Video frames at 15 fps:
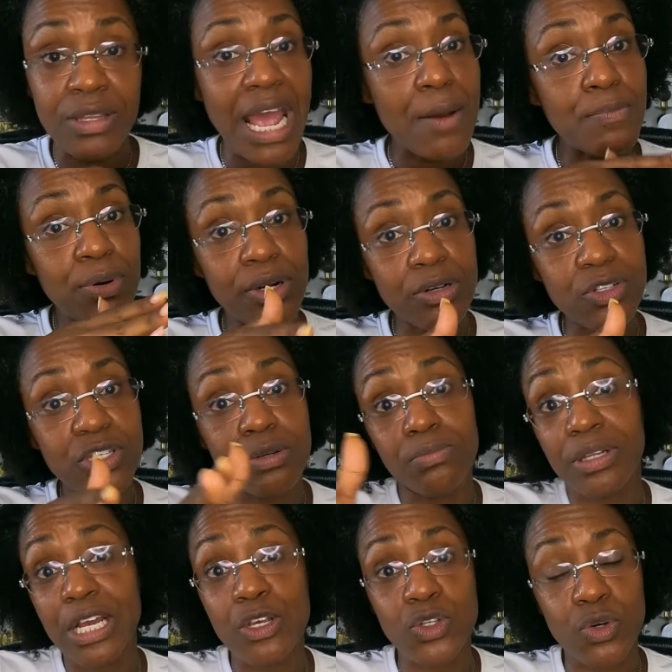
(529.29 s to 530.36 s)
that
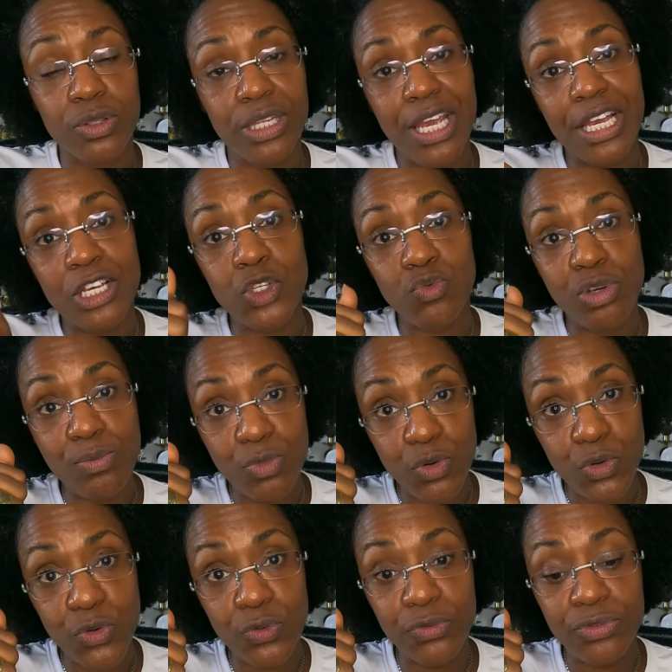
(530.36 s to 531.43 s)
person place or thing is
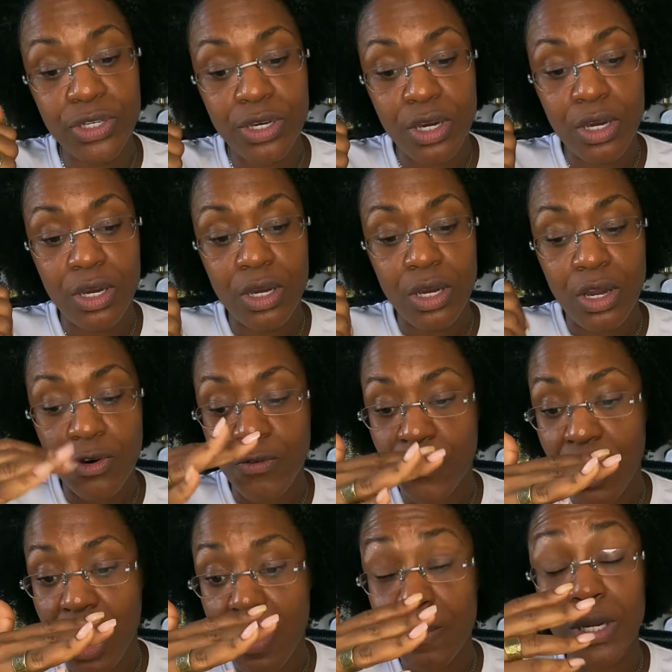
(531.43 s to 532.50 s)
removed
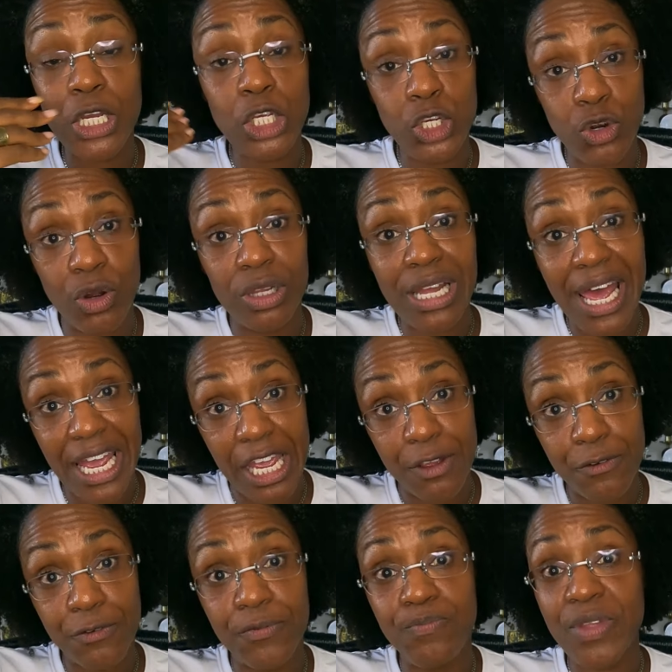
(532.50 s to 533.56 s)
from your
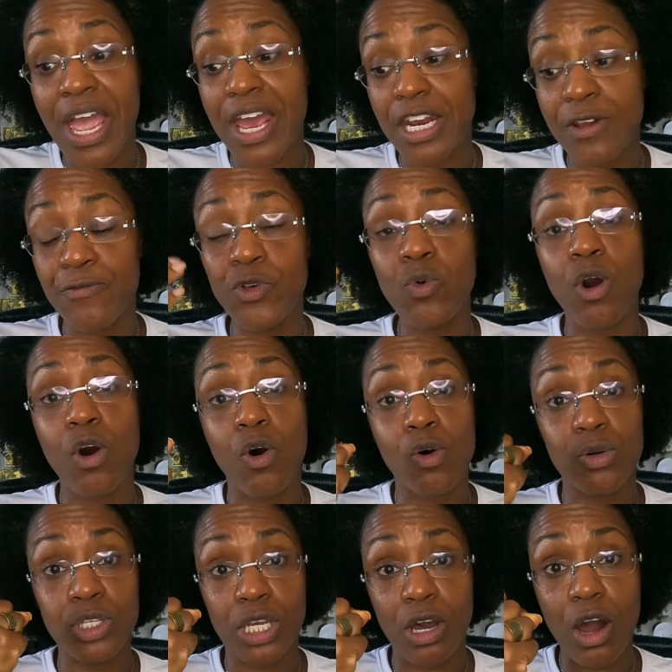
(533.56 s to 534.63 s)
life and if you are
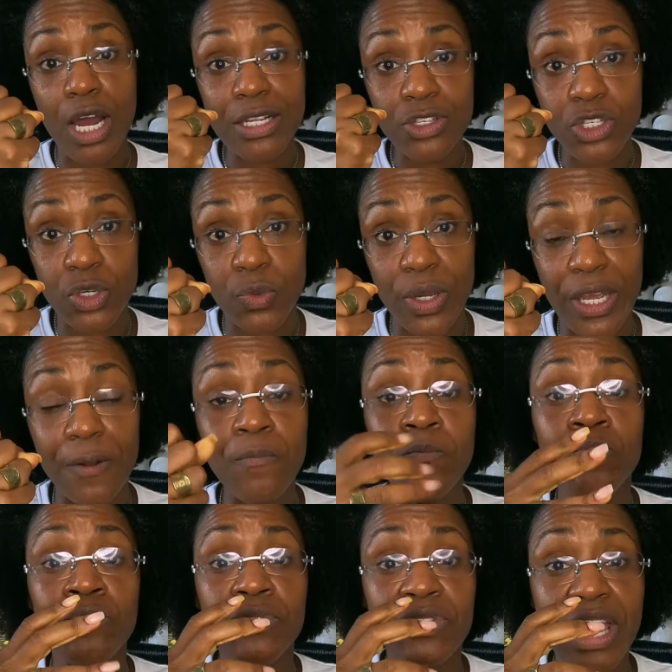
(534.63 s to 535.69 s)
holding on to
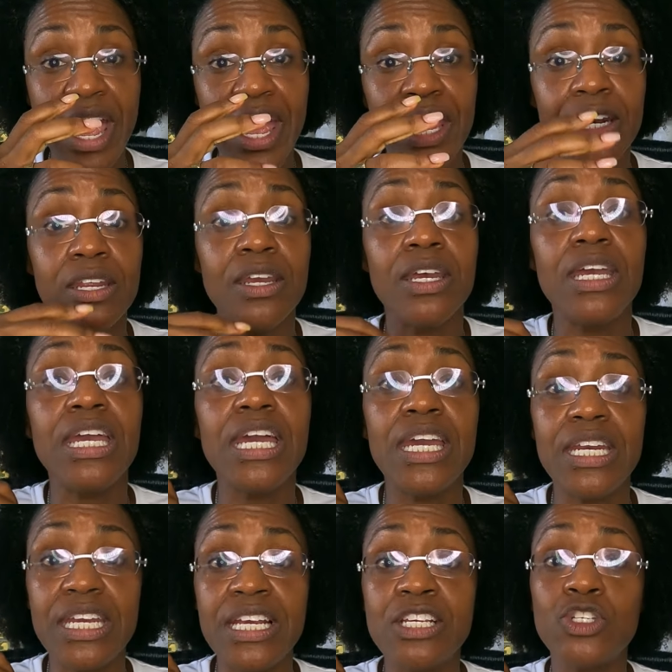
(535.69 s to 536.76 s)
it then
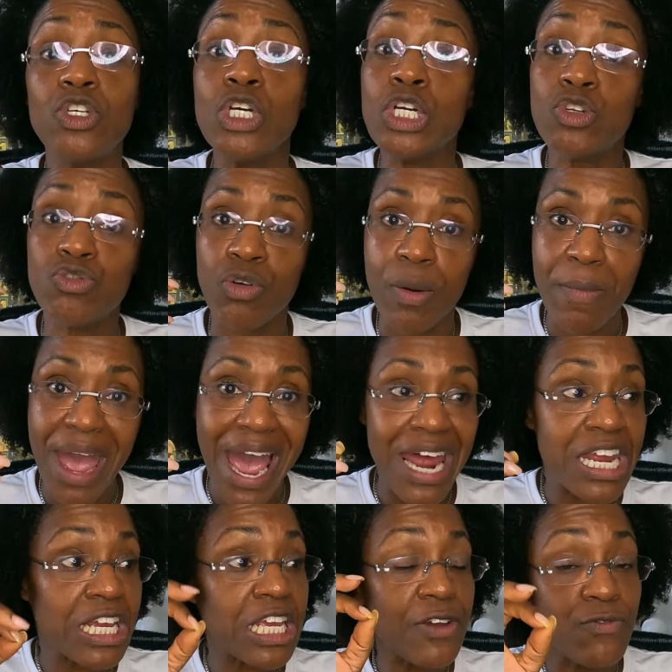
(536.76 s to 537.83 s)
it is
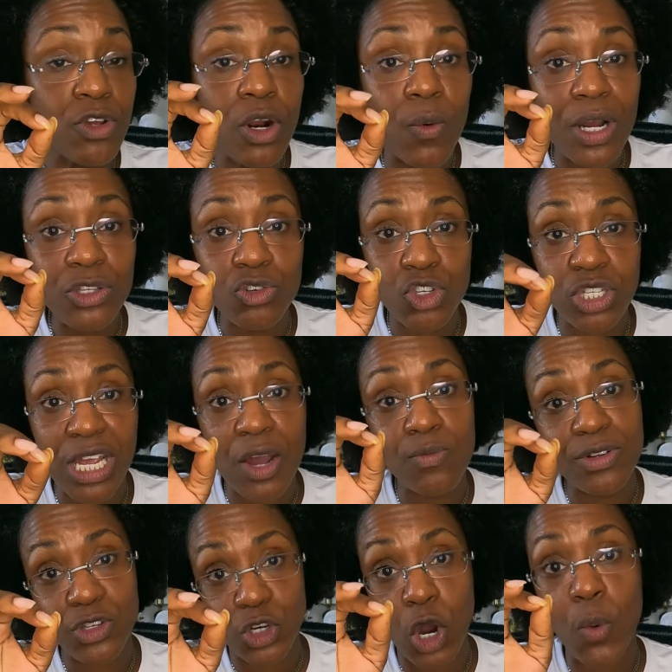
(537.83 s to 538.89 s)
traumatic if you don't
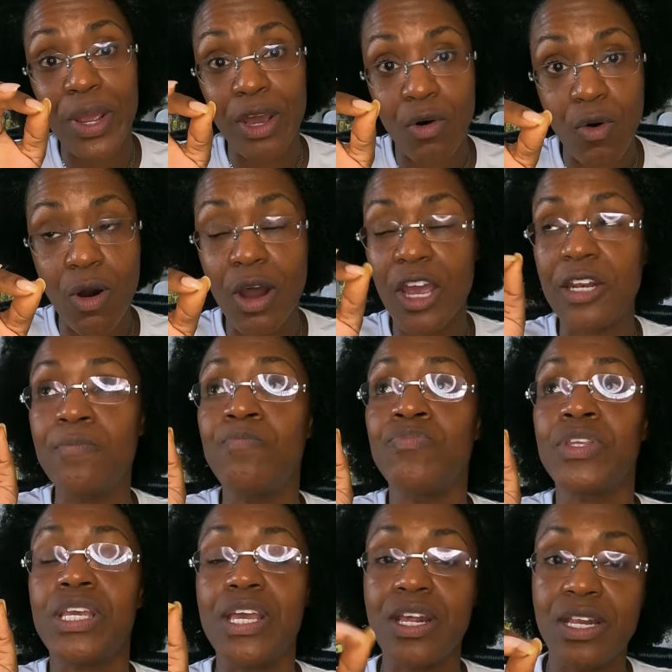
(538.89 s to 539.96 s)
understand what's going on
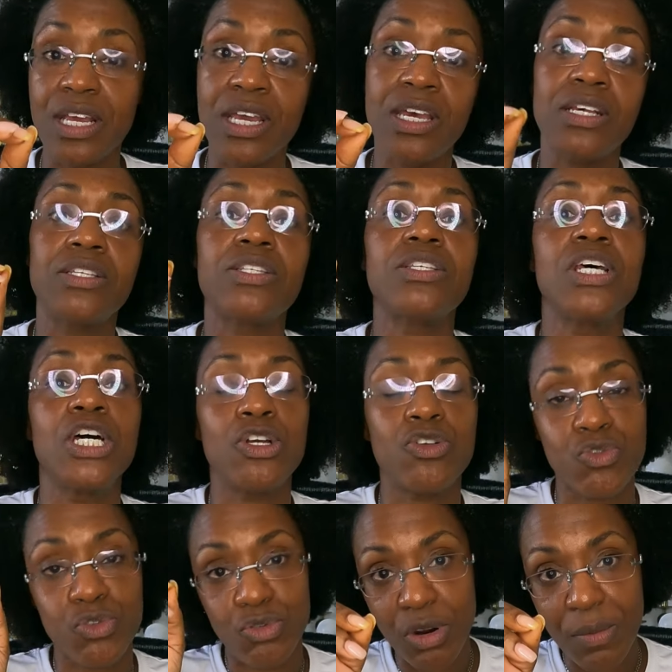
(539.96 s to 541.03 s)
it is
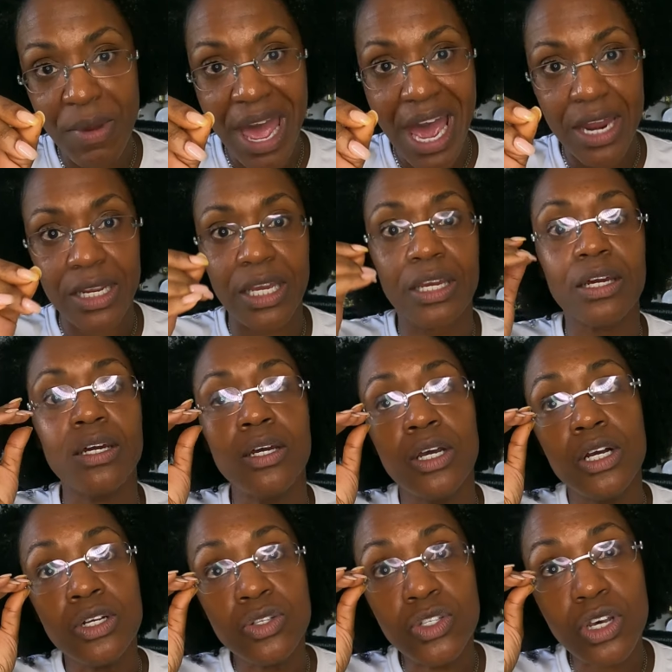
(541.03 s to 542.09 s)
traumatic
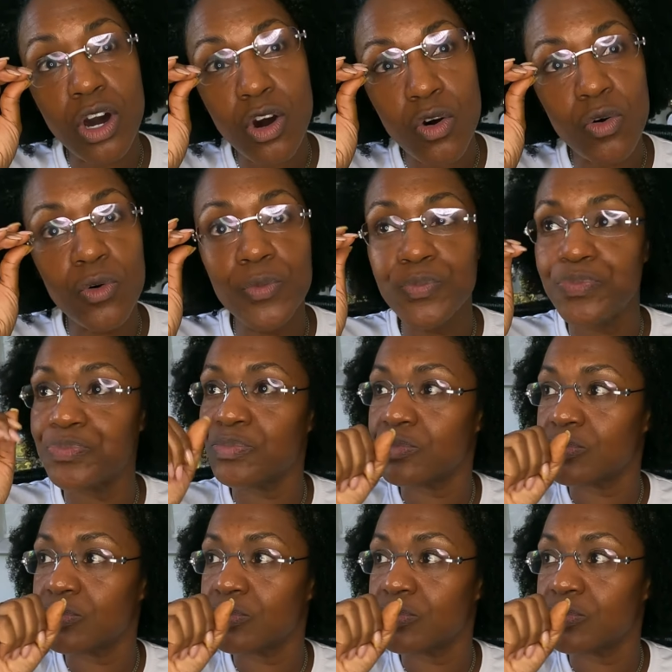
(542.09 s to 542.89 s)
so